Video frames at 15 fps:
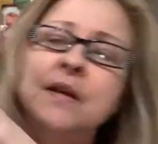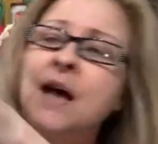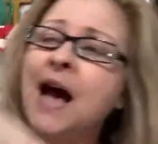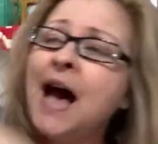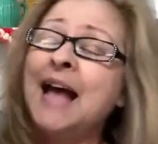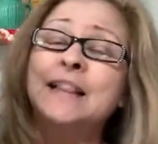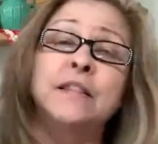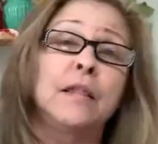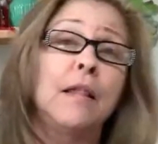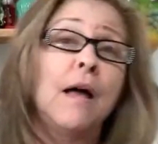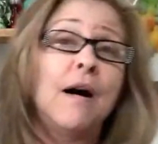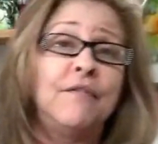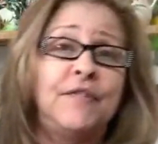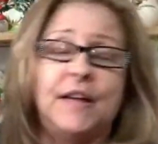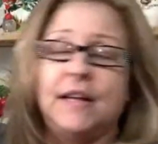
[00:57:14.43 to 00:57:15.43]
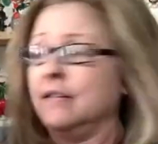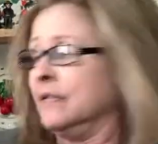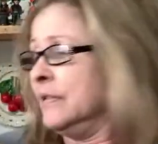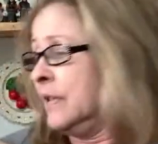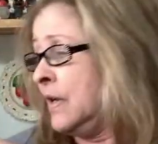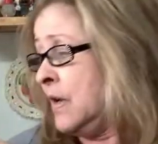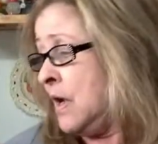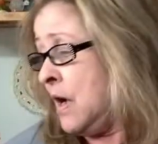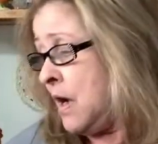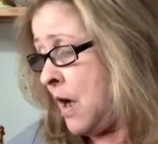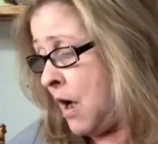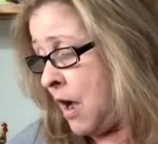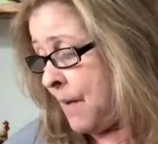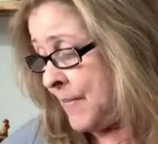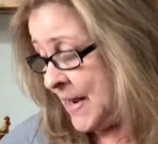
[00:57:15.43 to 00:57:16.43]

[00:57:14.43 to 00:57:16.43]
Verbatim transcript: I love it. Um,